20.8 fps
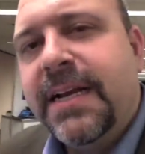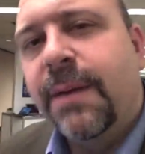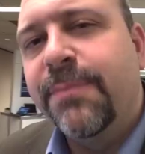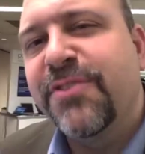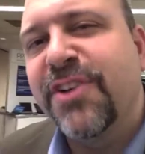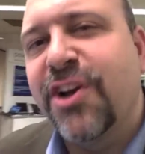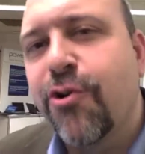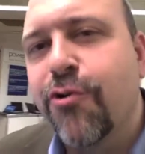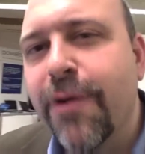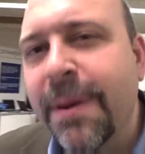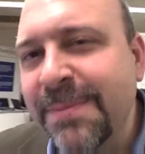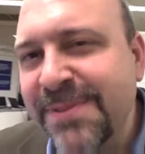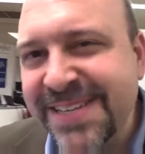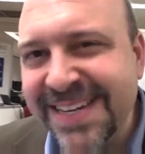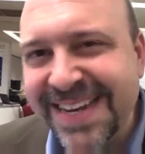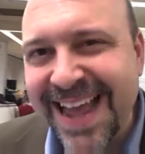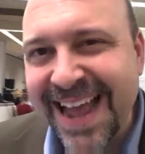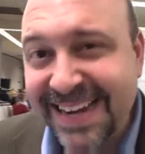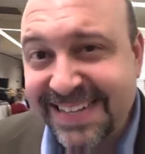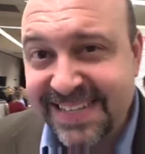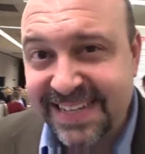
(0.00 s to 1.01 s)
Come to
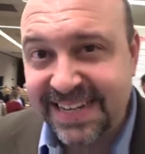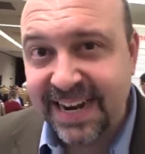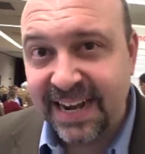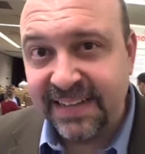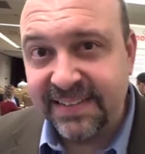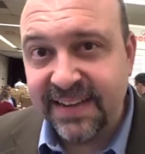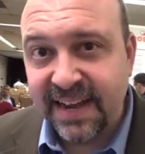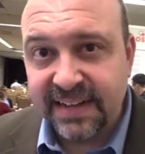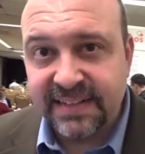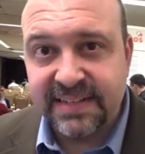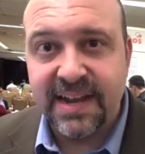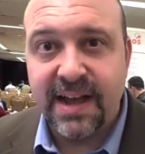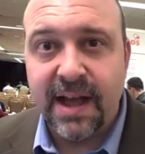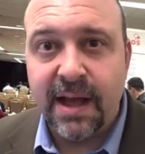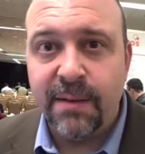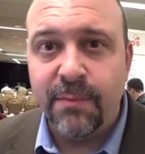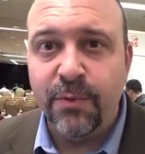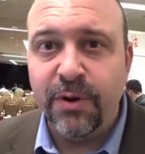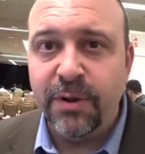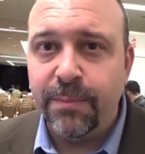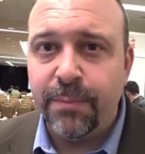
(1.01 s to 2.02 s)

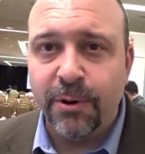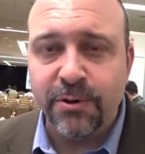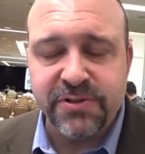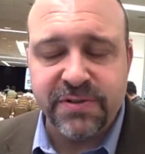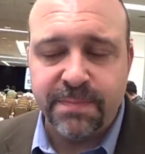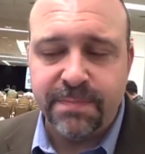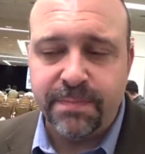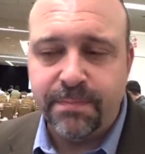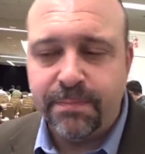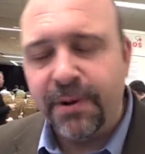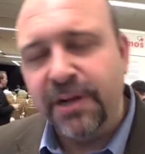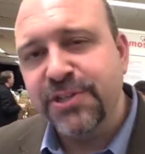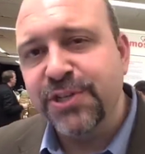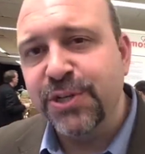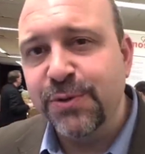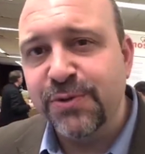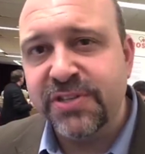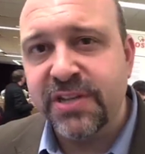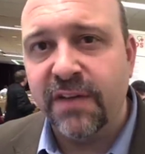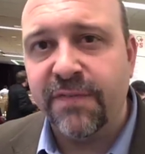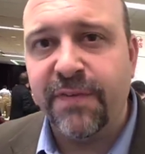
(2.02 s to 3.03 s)
crimsonhexagon.com. We post a bunch of
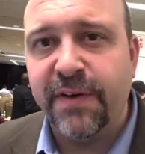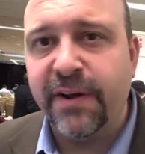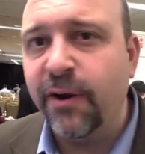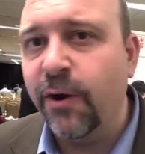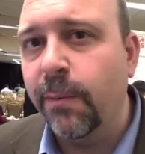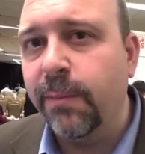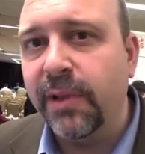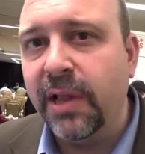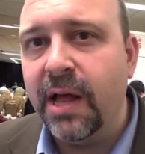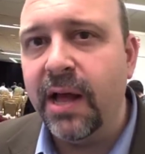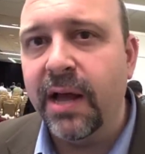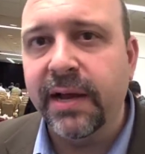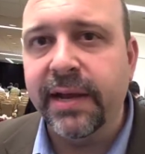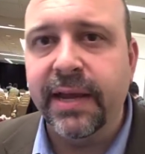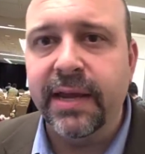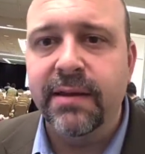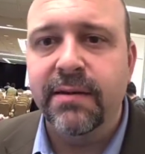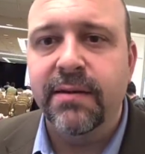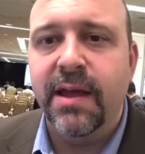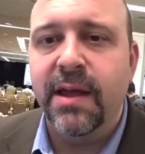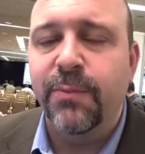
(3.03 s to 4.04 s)
new stuff on our blog,
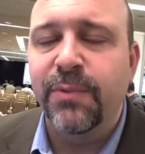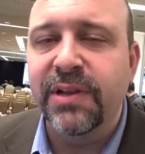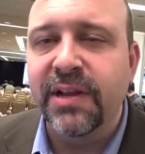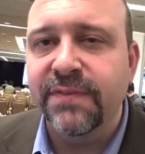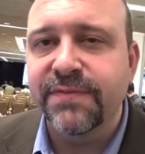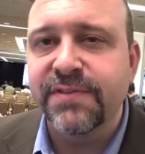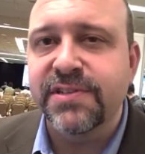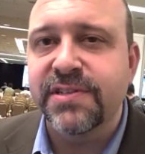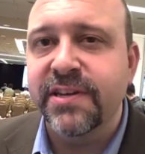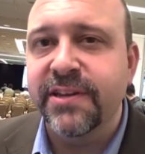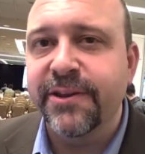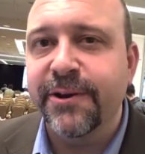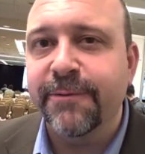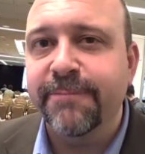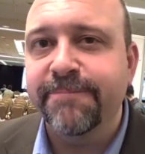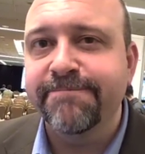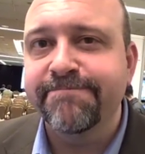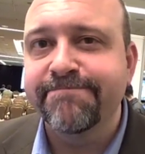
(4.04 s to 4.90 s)
and we'd love to see you there.